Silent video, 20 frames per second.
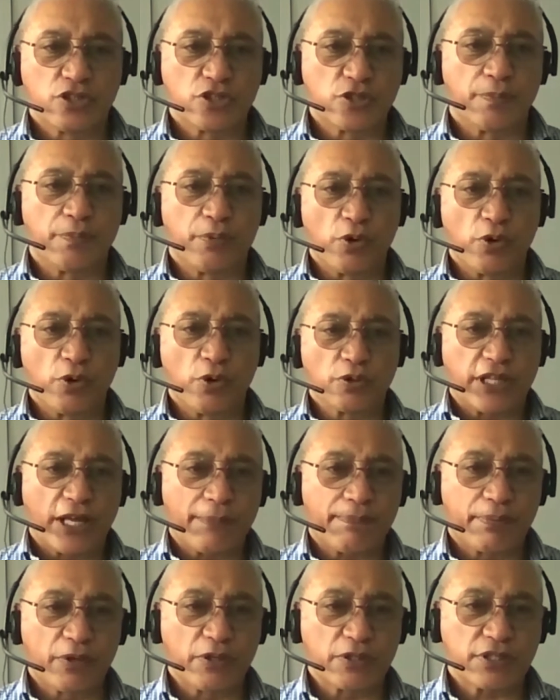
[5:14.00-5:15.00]
to
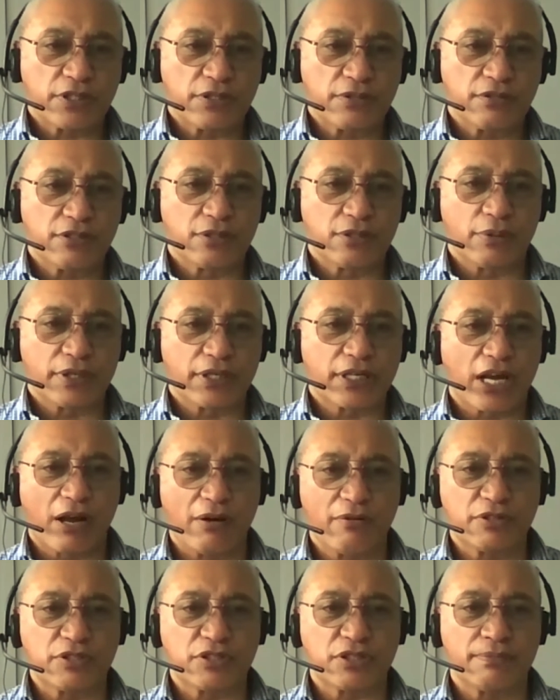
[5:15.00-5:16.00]
support that person, to
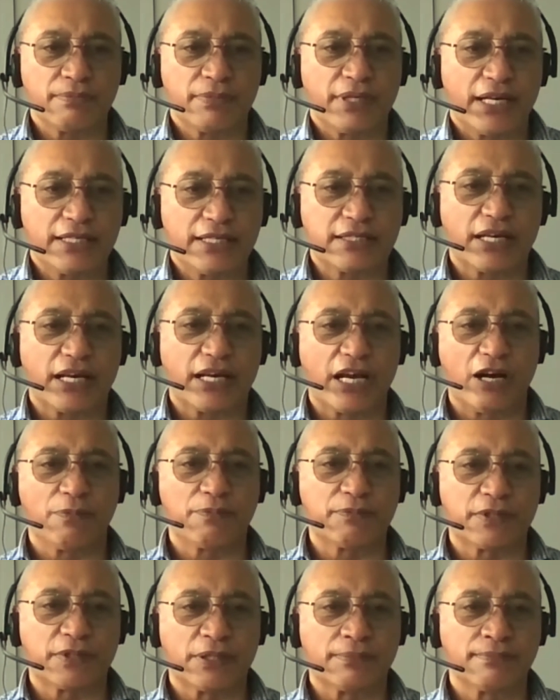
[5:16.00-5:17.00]
encourage them and to
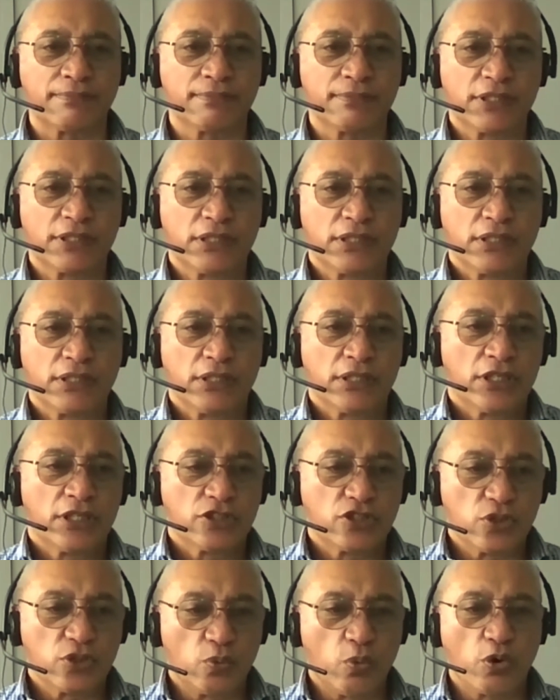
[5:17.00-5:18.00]
help them
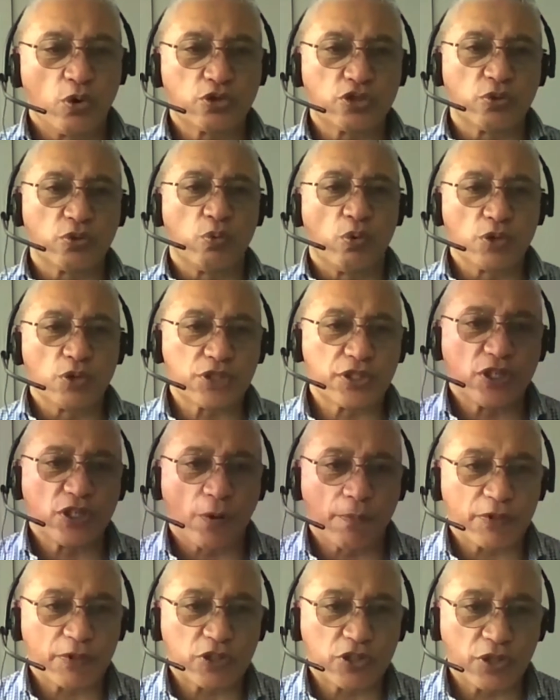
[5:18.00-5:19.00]
to walk
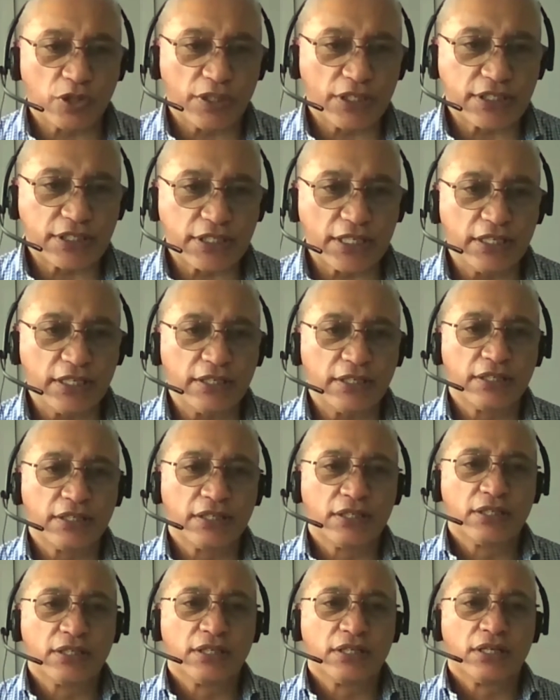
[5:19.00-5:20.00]
towards the
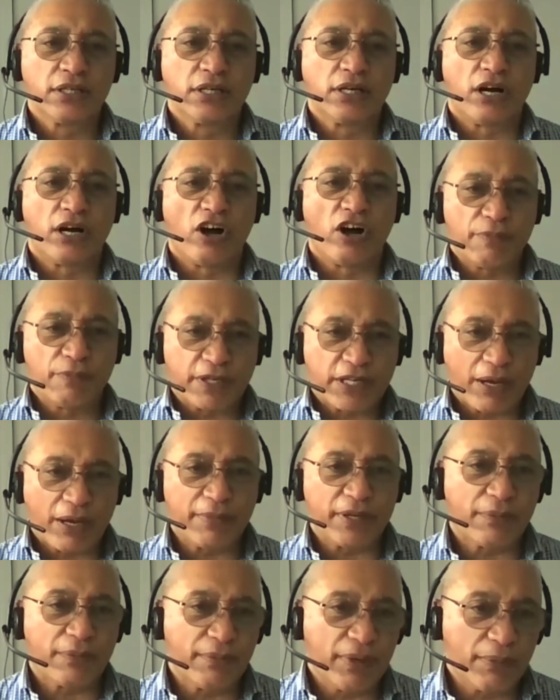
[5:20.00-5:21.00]
opportunity of
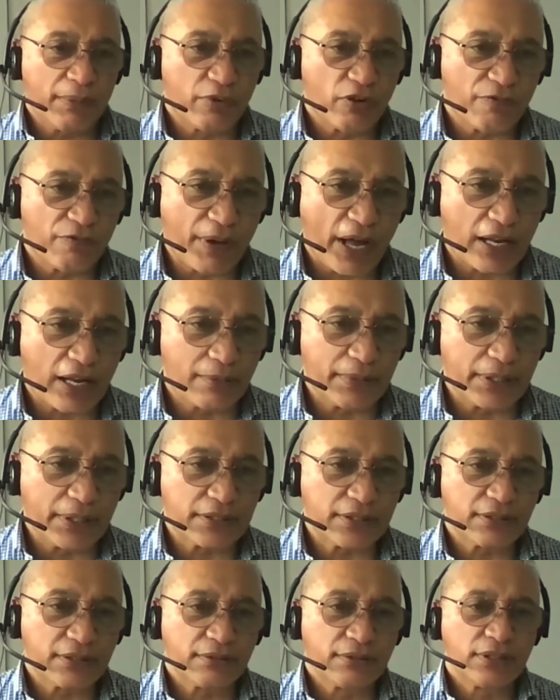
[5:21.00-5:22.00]
becoming a member of
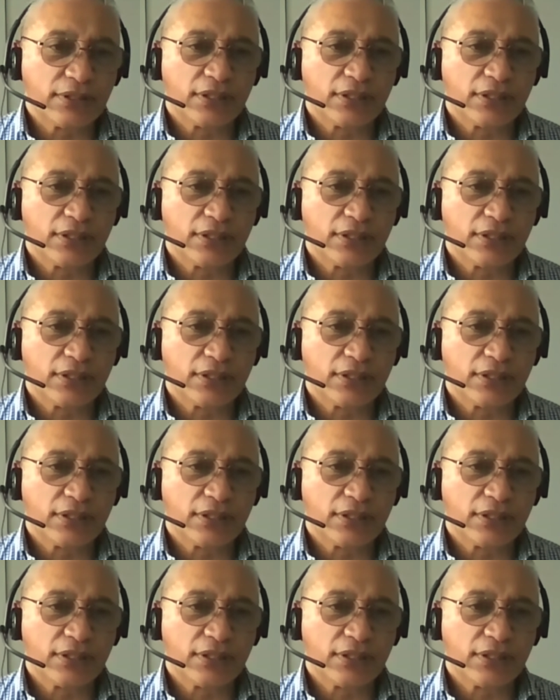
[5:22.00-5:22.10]
parliament.